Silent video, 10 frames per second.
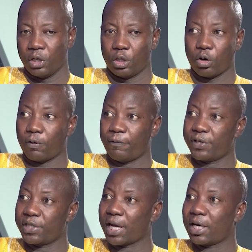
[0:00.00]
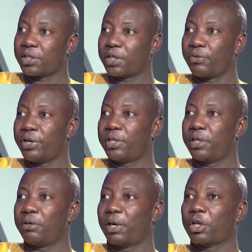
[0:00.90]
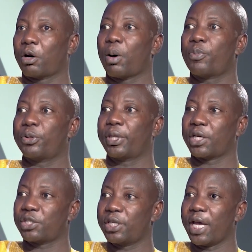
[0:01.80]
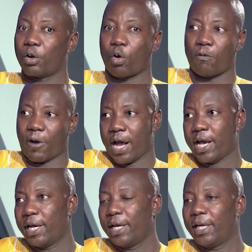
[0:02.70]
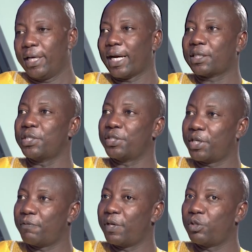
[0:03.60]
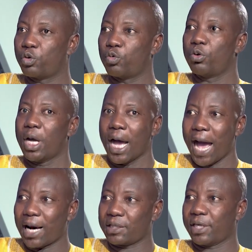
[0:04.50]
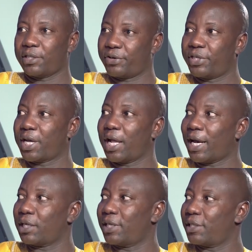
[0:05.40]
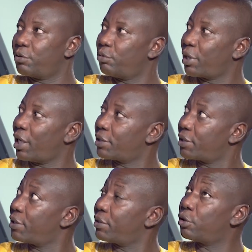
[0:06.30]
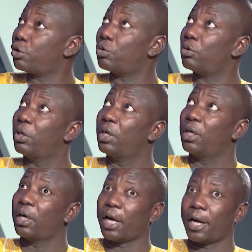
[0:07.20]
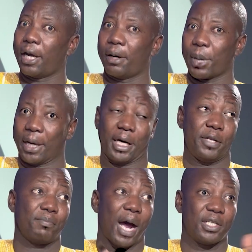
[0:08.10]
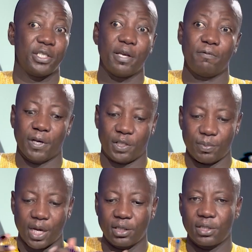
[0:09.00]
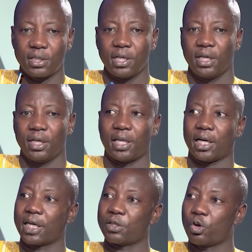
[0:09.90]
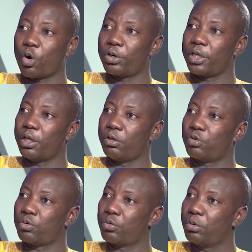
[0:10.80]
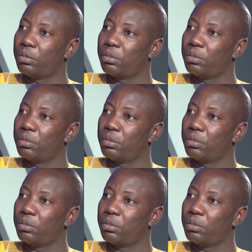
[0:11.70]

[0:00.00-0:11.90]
Talk of physical security, talk about protection and cover that is given to assets, critical assets. You look at this studio, I can imagine the investments that has gone into,